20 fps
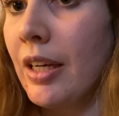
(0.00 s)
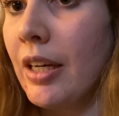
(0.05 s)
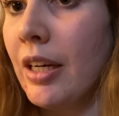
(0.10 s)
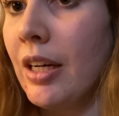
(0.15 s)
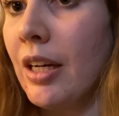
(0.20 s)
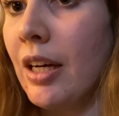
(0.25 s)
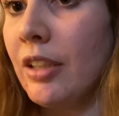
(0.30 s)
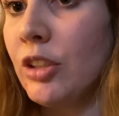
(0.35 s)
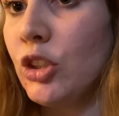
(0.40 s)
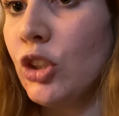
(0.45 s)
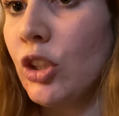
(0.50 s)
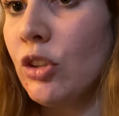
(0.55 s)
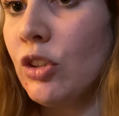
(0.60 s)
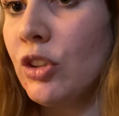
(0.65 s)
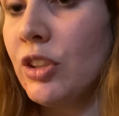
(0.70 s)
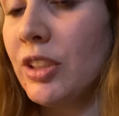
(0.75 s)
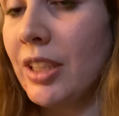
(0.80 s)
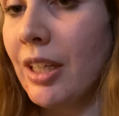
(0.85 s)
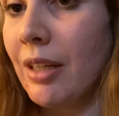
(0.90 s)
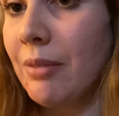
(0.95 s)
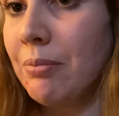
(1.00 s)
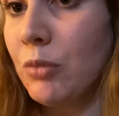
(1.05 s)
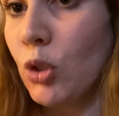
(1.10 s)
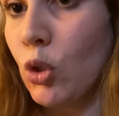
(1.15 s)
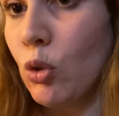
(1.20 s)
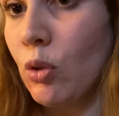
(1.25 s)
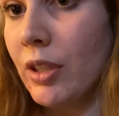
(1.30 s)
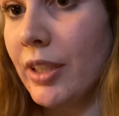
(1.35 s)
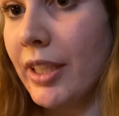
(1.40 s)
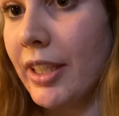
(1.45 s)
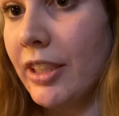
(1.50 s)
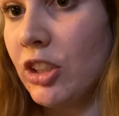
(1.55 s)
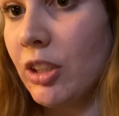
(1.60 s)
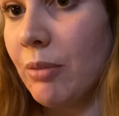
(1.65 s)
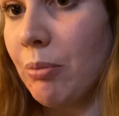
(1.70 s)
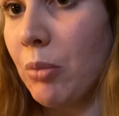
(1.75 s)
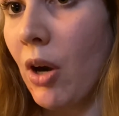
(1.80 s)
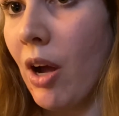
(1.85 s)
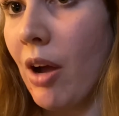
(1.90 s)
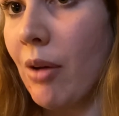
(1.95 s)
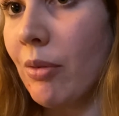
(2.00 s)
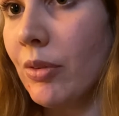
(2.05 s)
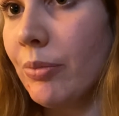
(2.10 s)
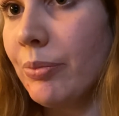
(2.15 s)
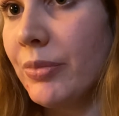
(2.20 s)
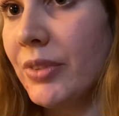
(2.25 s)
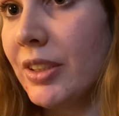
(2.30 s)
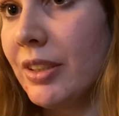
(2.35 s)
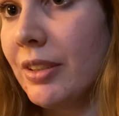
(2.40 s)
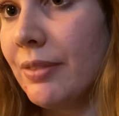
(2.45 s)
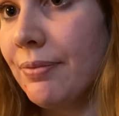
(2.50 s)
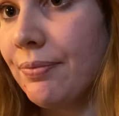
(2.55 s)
I showed some coordination problems.